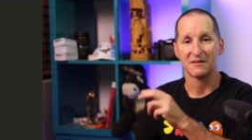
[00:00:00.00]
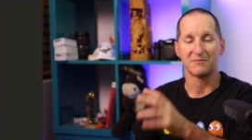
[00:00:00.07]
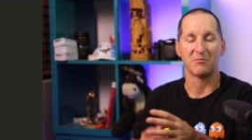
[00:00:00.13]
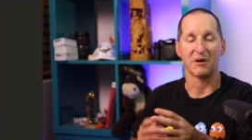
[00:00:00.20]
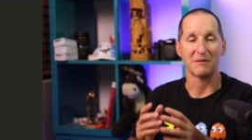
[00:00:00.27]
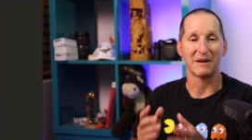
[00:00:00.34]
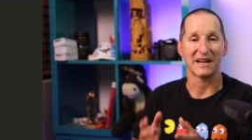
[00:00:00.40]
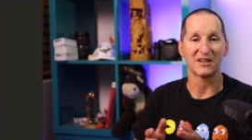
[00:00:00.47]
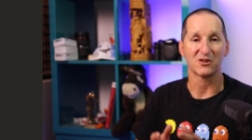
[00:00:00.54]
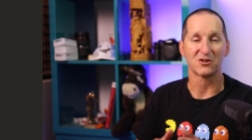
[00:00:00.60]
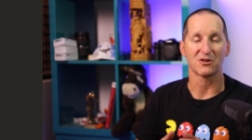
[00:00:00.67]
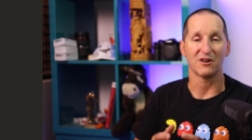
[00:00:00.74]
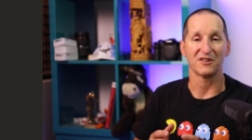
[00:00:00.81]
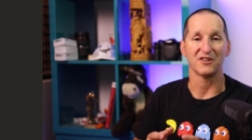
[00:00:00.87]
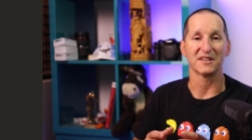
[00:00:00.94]
by making
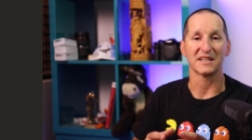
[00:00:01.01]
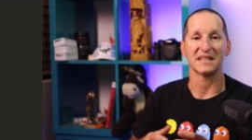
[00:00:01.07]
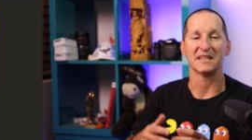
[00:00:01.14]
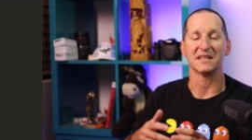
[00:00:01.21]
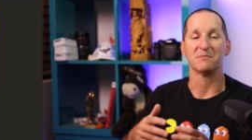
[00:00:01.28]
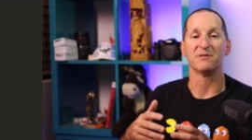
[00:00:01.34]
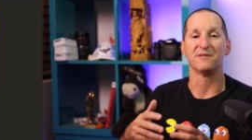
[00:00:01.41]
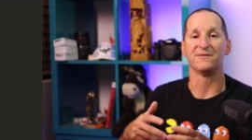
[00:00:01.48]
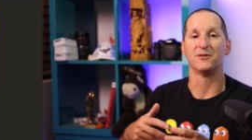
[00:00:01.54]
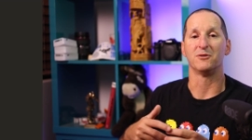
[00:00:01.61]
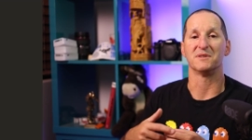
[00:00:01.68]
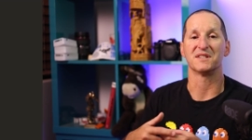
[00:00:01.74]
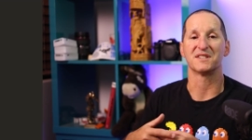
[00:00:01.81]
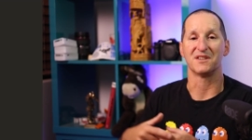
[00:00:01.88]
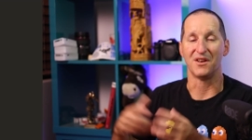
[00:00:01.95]
sure I don't get any performance